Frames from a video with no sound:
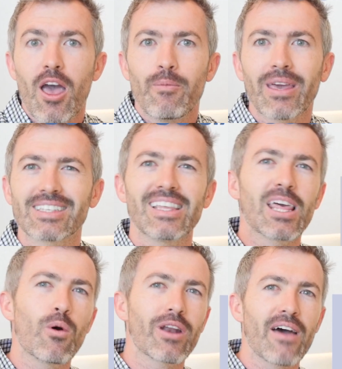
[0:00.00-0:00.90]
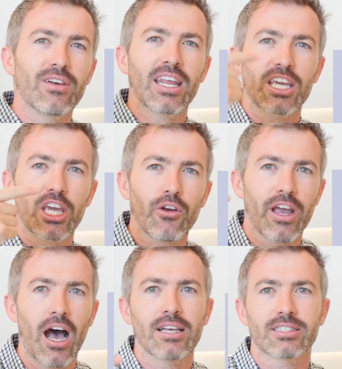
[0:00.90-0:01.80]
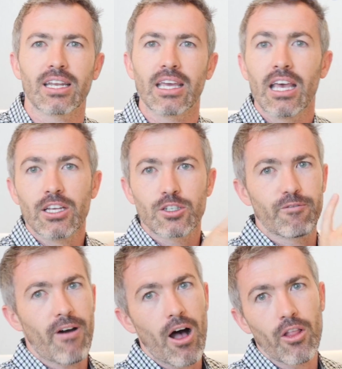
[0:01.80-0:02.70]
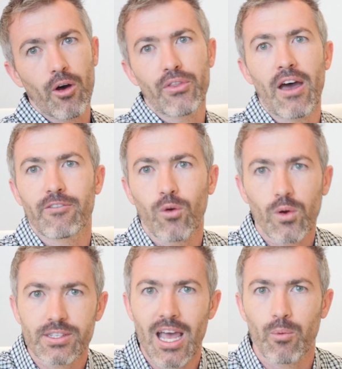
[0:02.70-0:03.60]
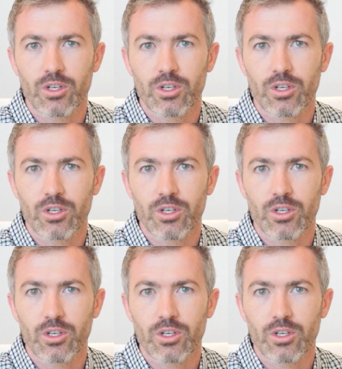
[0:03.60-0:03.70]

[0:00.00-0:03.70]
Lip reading: because then they won't have any curiosity to follow that 4th step,